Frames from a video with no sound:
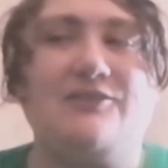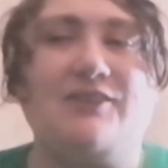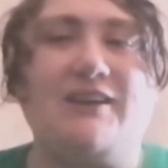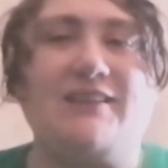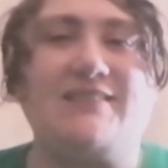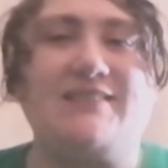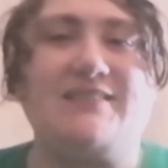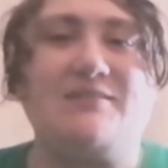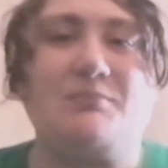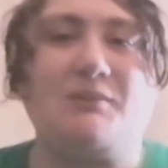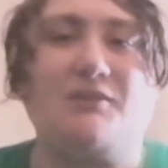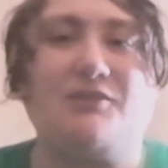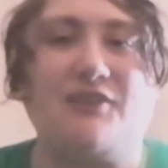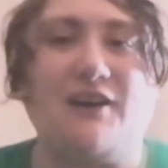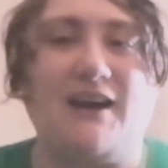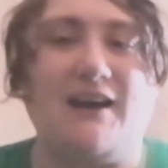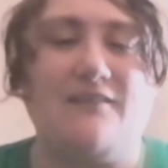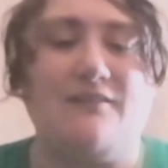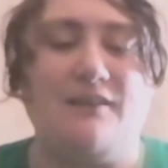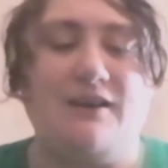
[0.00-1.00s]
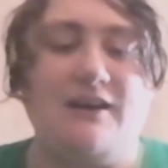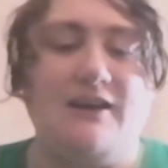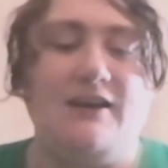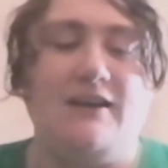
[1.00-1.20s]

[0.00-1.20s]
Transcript: that's my 5.